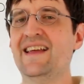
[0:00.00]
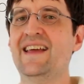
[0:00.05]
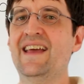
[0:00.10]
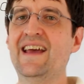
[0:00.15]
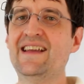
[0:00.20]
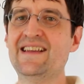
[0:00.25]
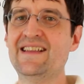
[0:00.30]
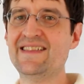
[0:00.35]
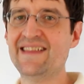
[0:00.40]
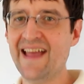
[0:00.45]

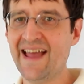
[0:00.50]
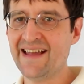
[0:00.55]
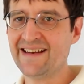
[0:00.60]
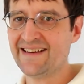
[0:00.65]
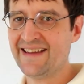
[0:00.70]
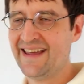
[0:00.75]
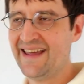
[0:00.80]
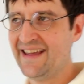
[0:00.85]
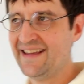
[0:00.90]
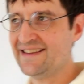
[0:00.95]
And in
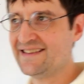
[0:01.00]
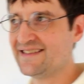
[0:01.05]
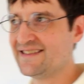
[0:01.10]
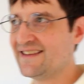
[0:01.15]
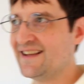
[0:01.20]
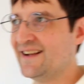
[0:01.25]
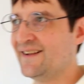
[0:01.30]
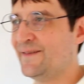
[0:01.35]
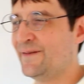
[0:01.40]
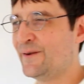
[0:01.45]
that
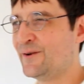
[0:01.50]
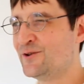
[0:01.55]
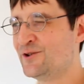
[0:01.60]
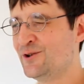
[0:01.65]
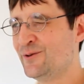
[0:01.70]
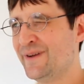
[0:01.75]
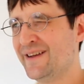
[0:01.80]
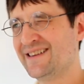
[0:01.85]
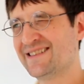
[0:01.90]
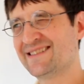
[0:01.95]
case, they're
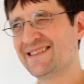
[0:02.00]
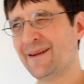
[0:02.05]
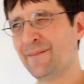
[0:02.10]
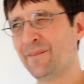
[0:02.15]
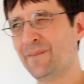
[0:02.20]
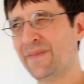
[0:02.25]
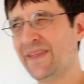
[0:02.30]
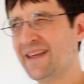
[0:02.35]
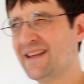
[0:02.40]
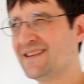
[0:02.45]
doing
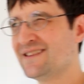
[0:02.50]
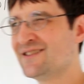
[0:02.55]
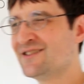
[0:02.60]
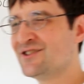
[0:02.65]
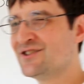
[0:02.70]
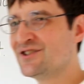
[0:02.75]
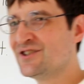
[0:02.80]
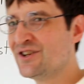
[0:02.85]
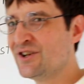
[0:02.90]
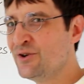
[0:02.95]
something
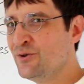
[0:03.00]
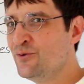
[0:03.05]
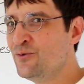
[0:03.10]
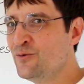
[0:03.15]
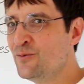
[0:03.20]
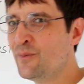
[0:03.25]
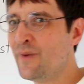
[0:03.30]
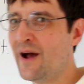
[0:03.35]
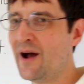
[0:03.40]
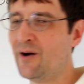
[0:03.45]

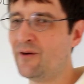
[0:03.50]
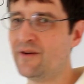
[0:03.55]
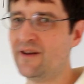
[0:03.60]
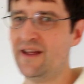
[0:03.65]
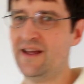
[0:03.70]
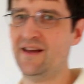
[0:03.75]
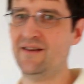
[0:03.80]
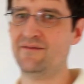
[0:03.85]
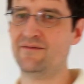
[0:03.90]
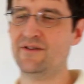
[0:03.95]
to Mount
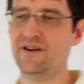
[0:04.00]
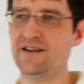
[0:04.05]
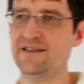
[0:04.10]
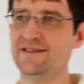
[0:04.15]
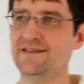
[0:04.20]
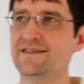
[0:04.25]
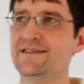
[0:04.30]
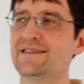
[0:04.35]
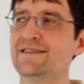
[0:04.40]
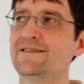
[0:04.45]

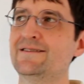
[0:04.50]
Everest.